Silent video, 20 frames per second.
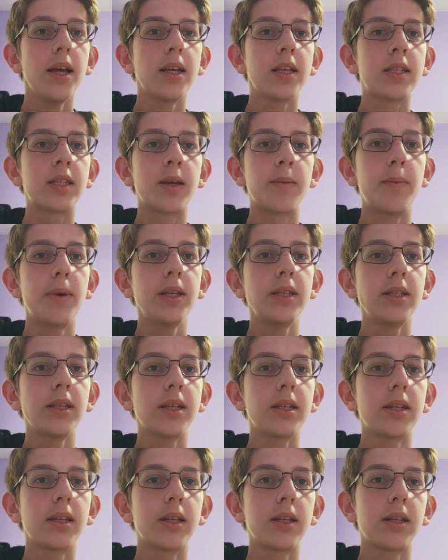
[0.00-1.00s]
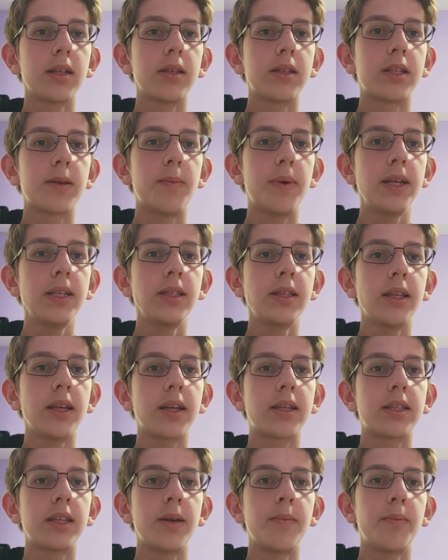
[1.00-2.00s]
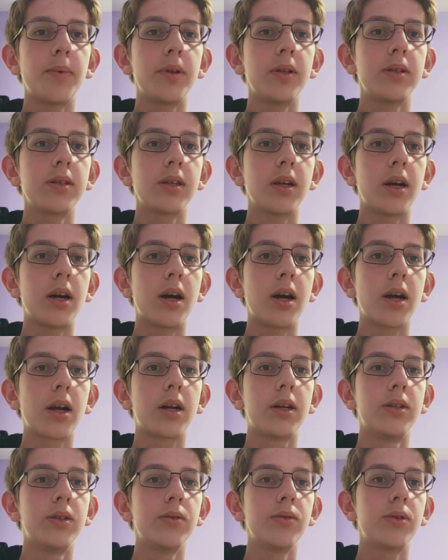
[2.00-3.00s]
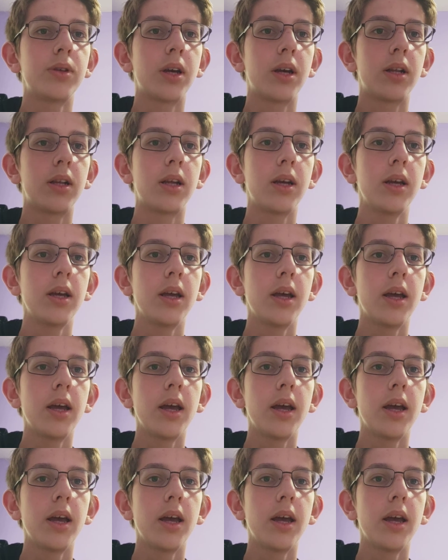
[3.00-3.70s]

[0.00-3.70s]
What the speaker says: The best examples are GNU-Tella,